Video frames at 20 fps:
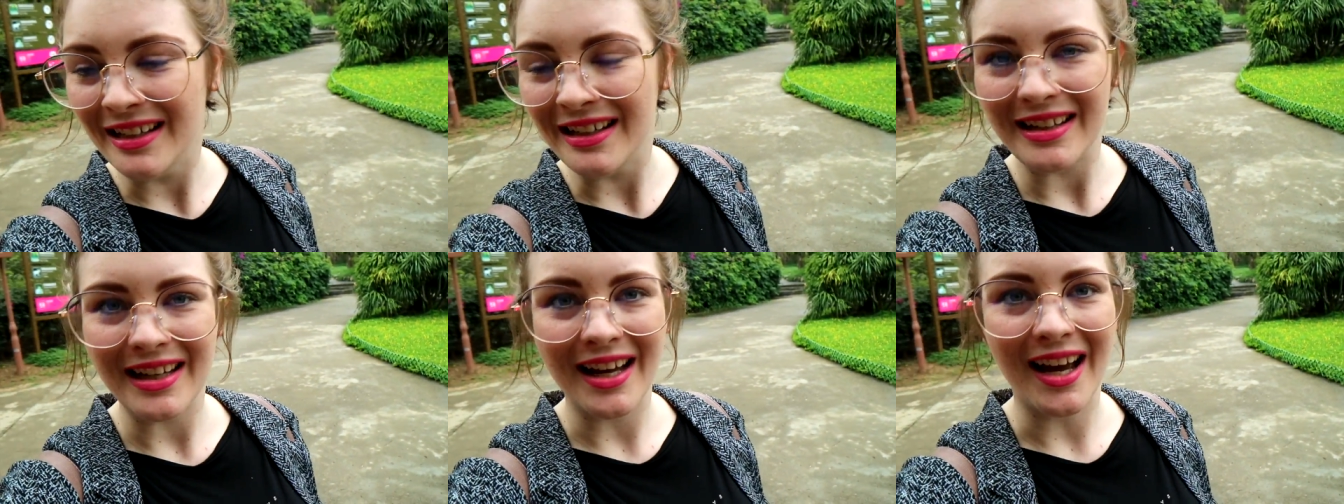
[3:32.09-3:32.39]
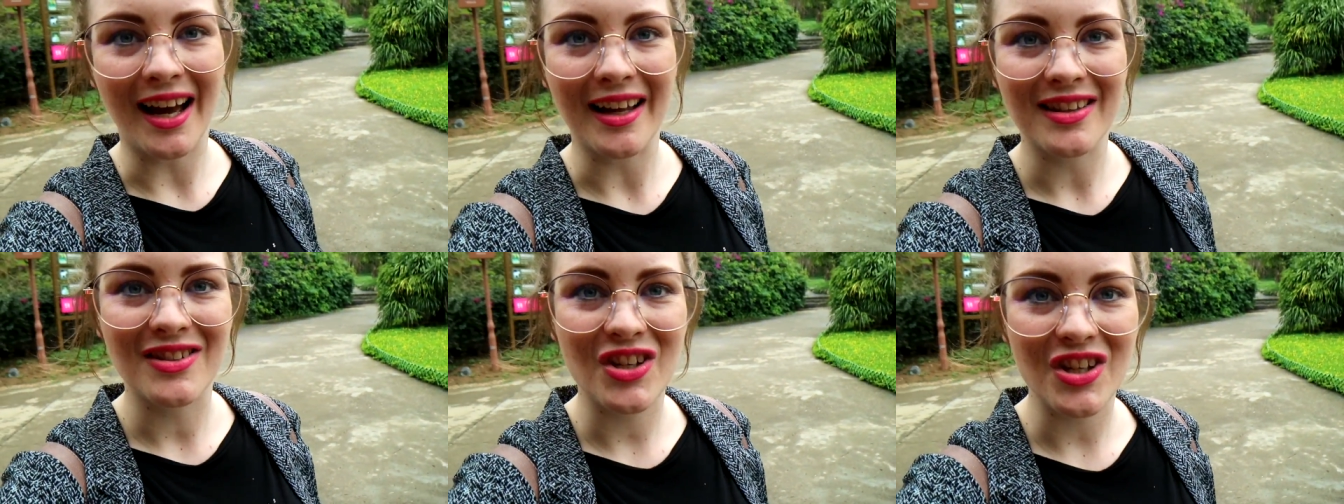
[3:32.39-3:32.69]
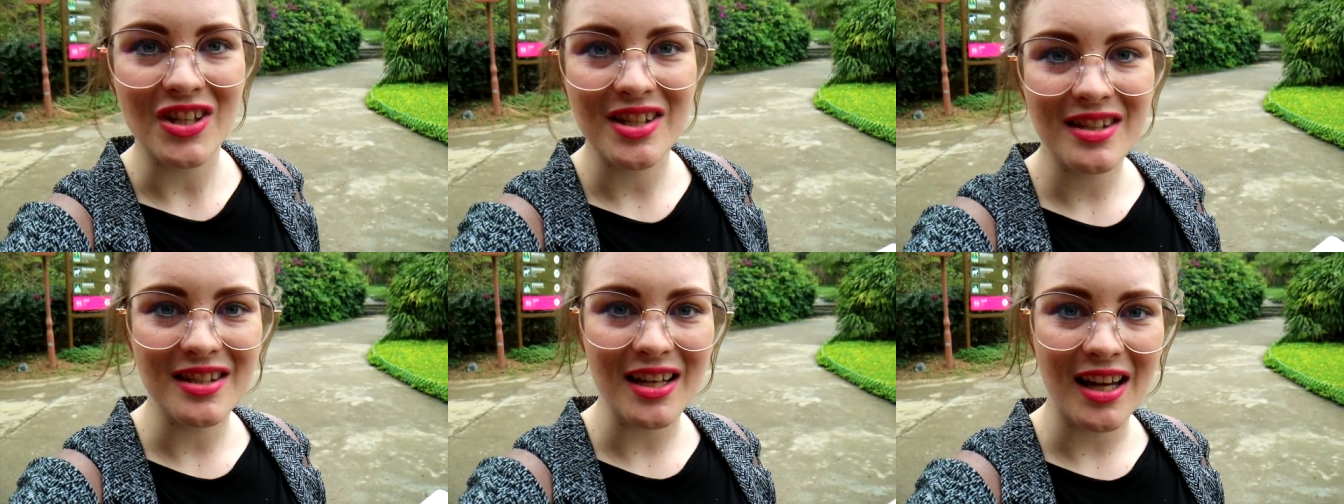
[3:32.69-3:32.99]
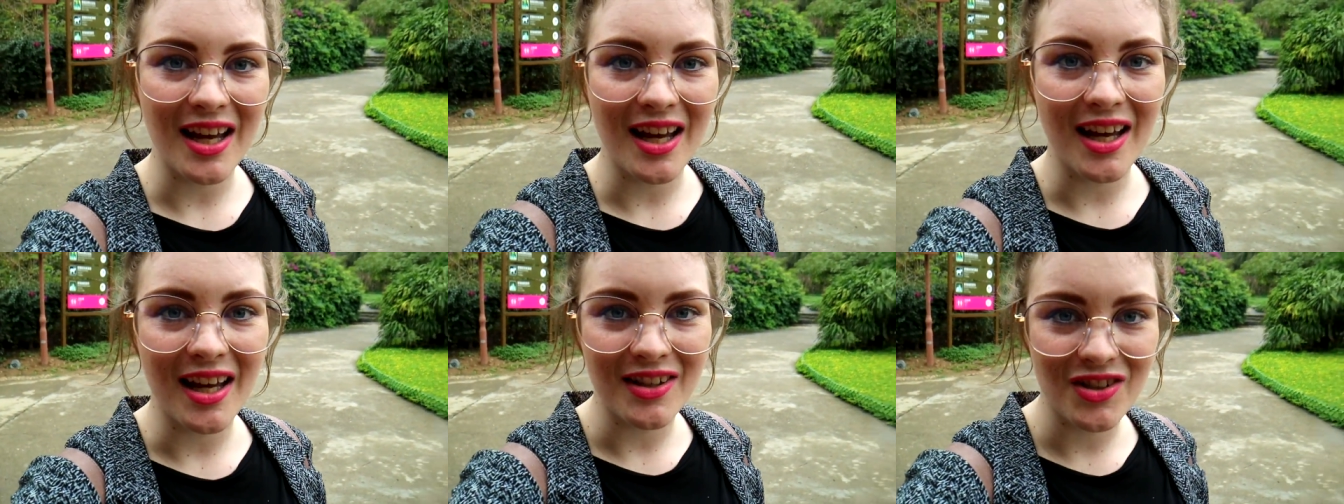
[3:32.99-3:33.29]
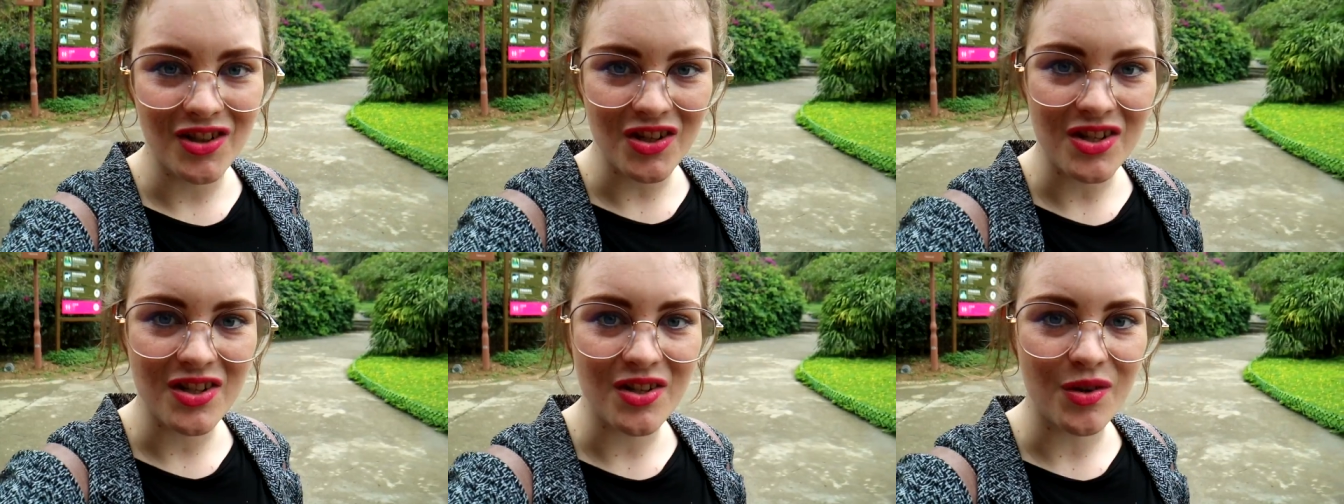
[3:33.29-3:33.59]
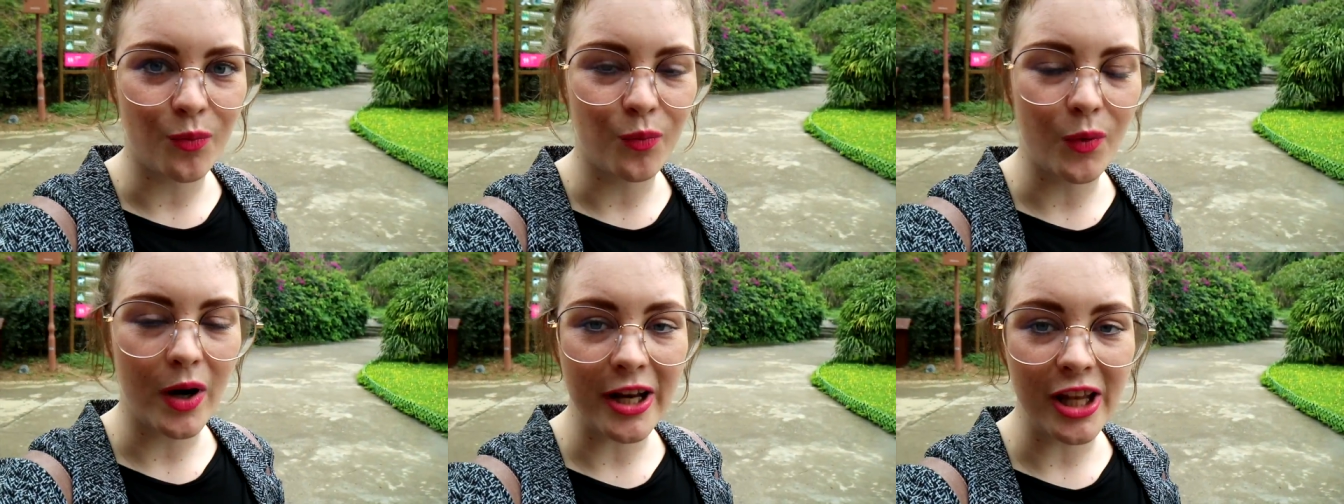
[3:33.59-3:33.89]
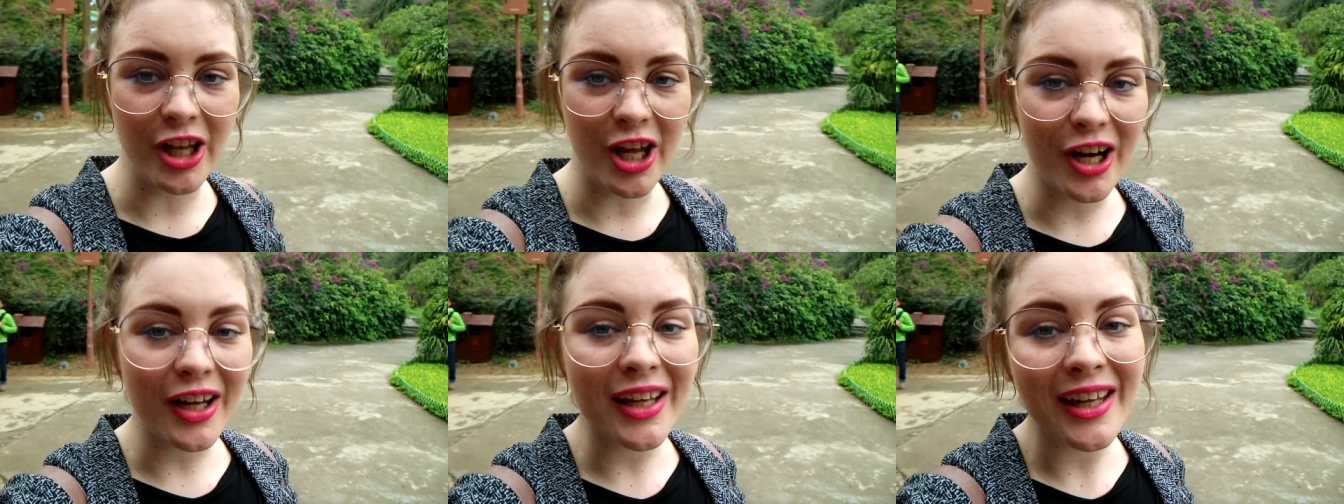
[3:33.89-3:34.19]
Yeah, just
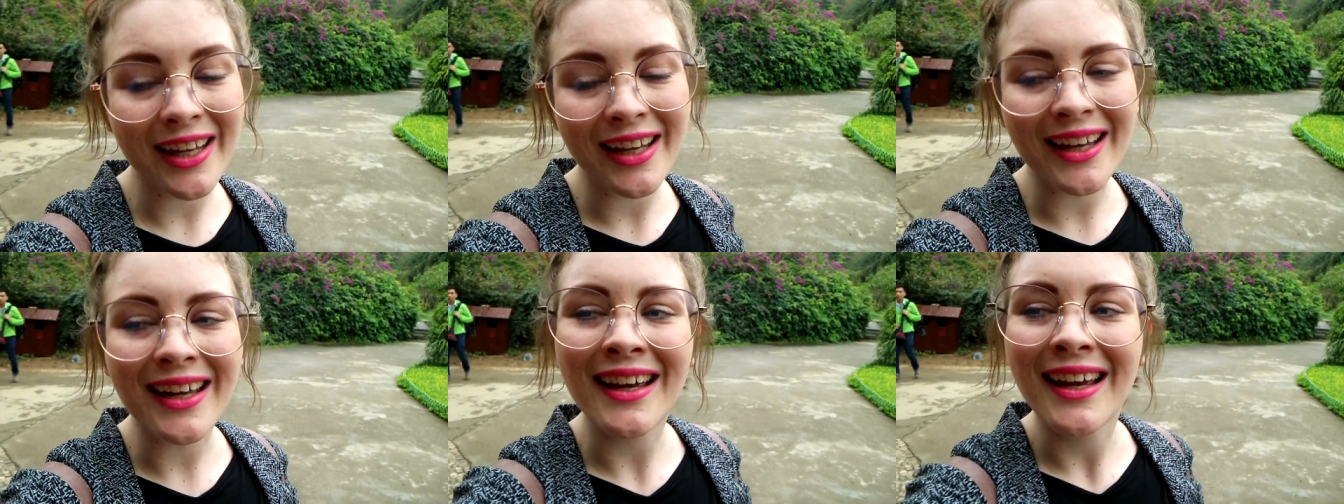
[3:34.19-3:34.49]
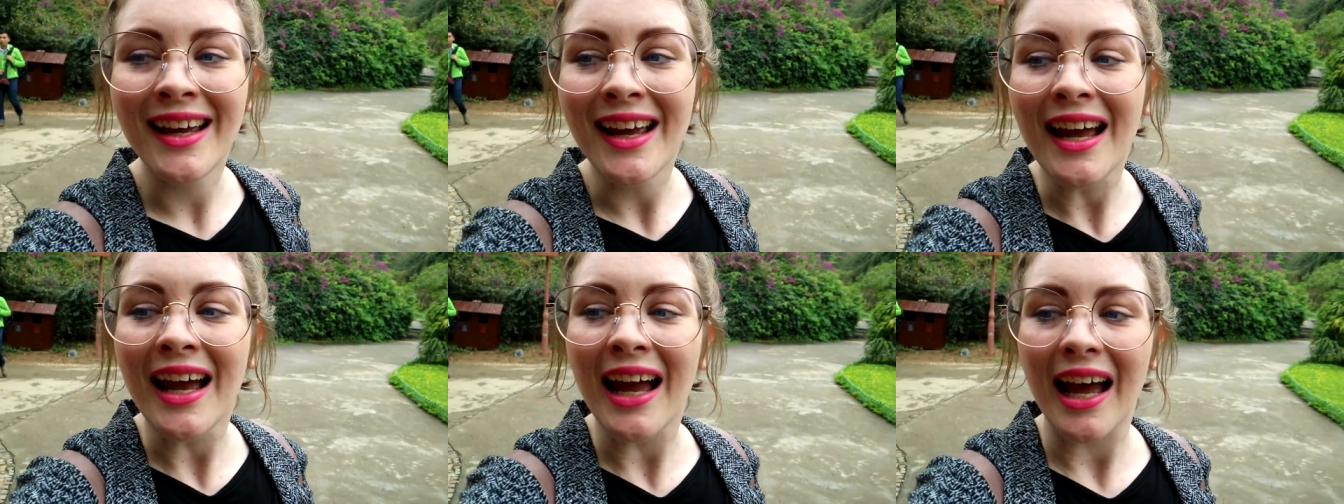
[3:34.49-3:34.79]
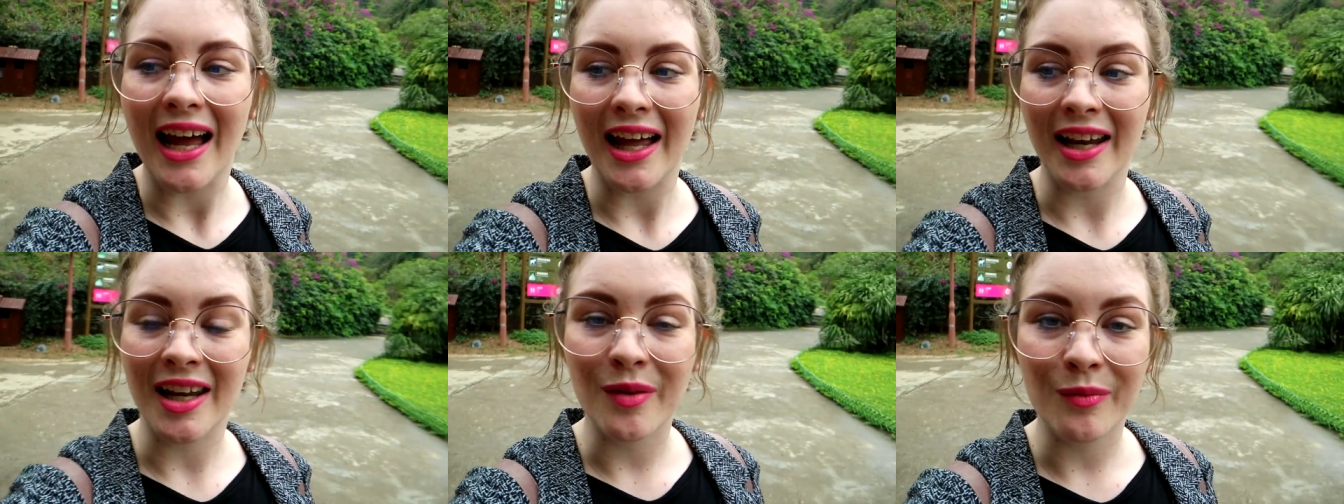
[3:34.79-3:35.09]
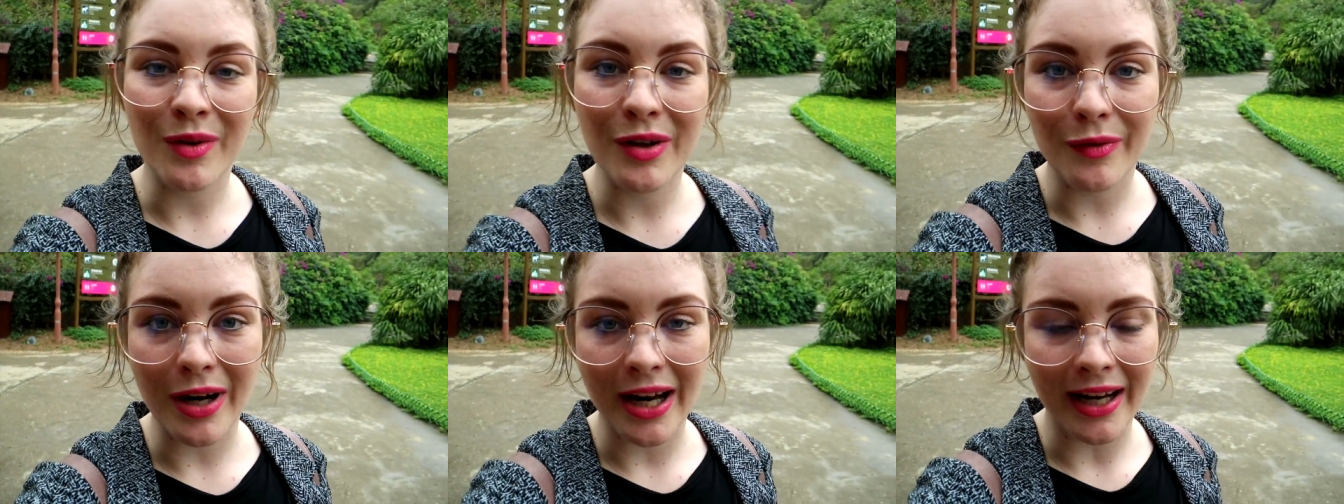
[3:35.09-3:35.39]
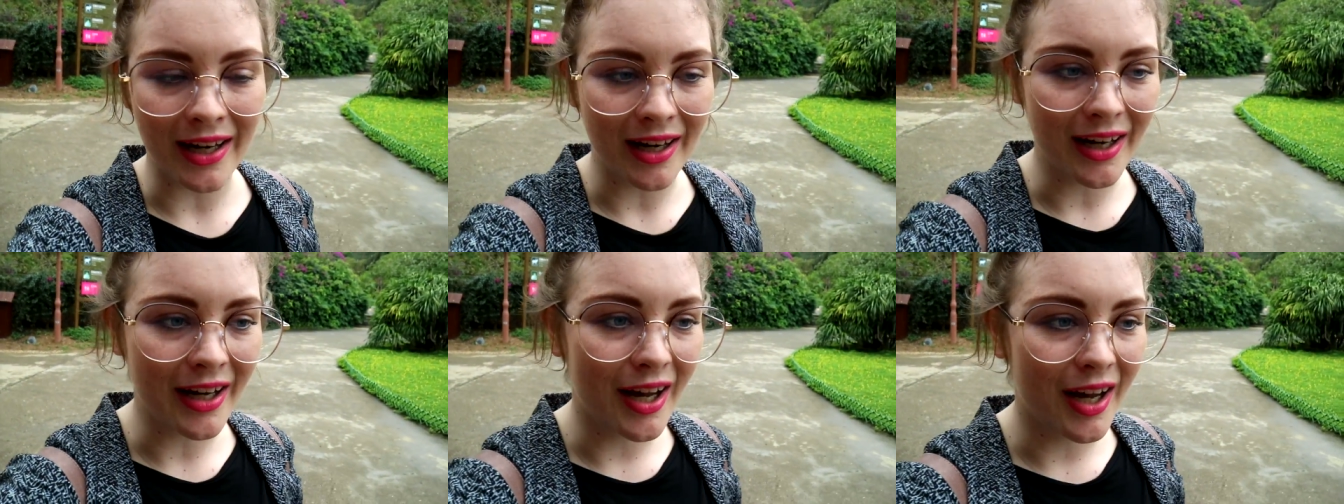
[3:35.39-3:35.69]
one look and then we ran.